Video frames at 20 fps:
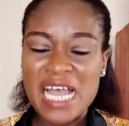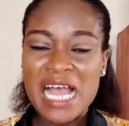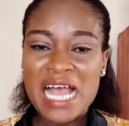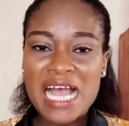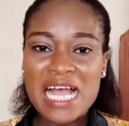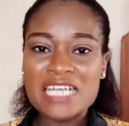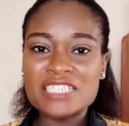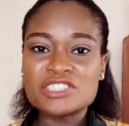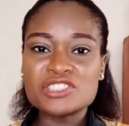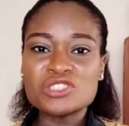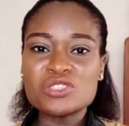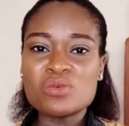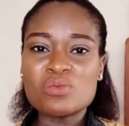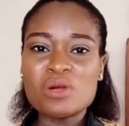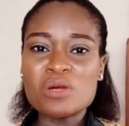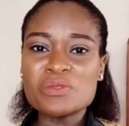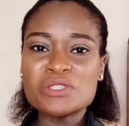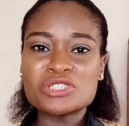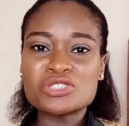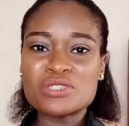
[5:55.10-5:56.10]
And you know, when
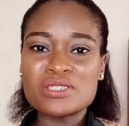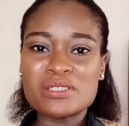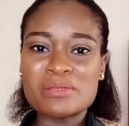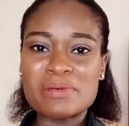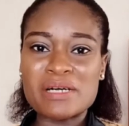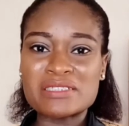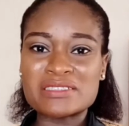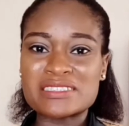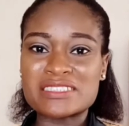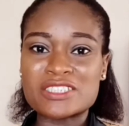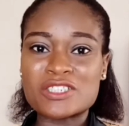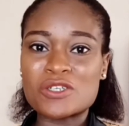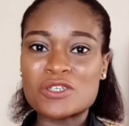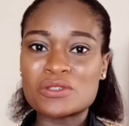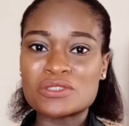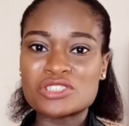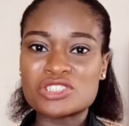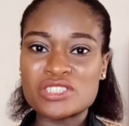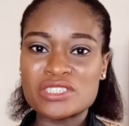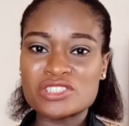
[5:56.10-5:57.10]
we talk about
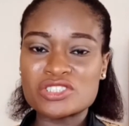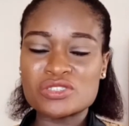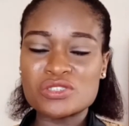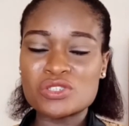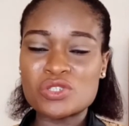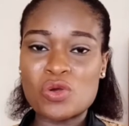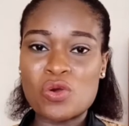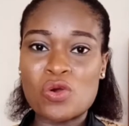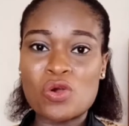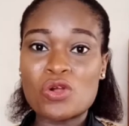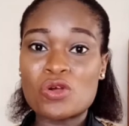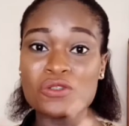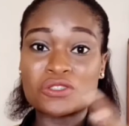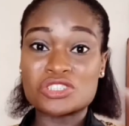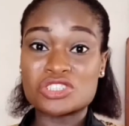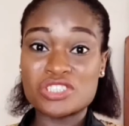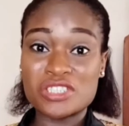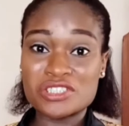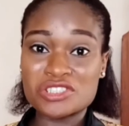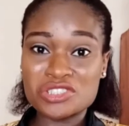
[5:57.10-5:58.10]
decongestion or
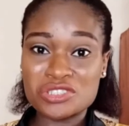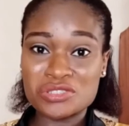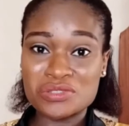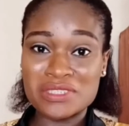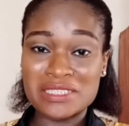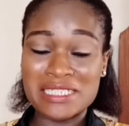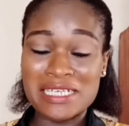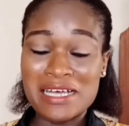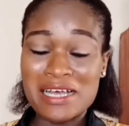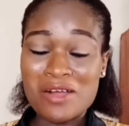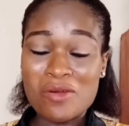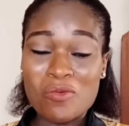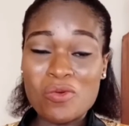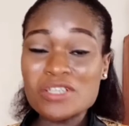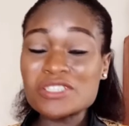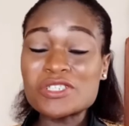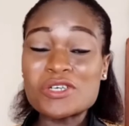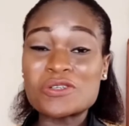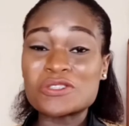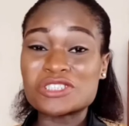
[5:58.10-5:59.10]
congestion,
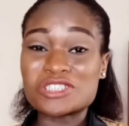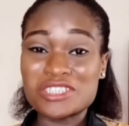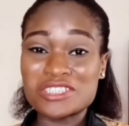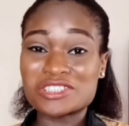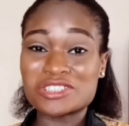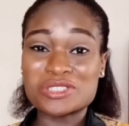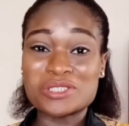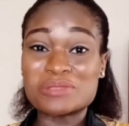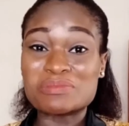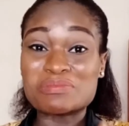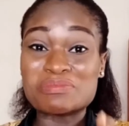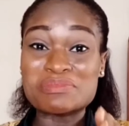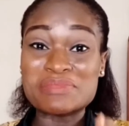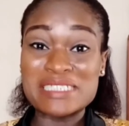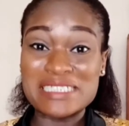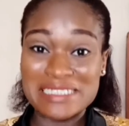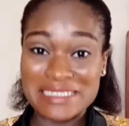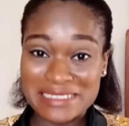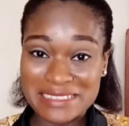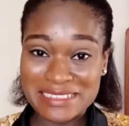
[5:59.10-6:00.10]
what congestion
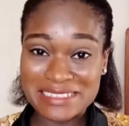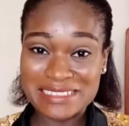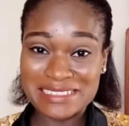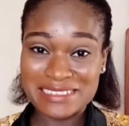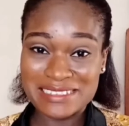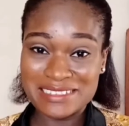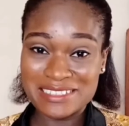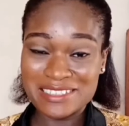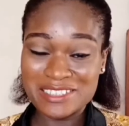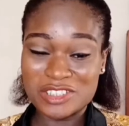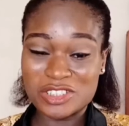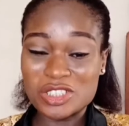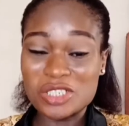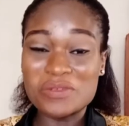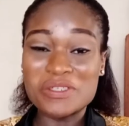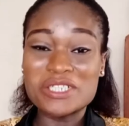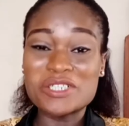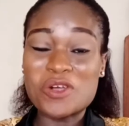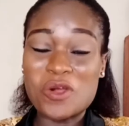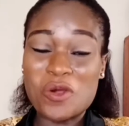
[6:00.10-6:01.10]
means
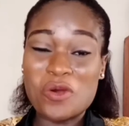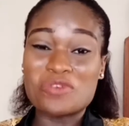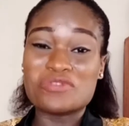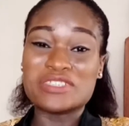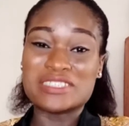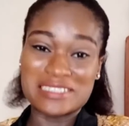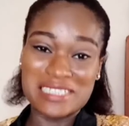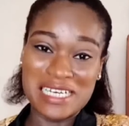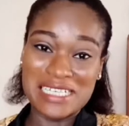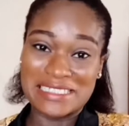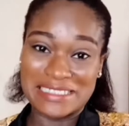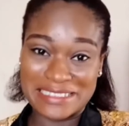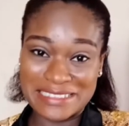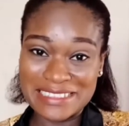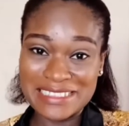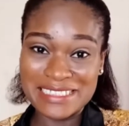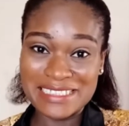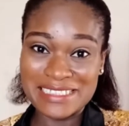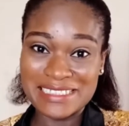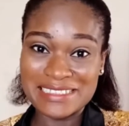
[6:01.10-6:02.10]
during
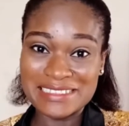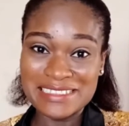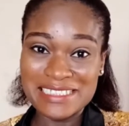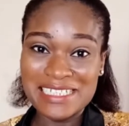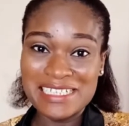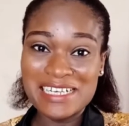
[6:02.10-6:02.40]
COVID-19,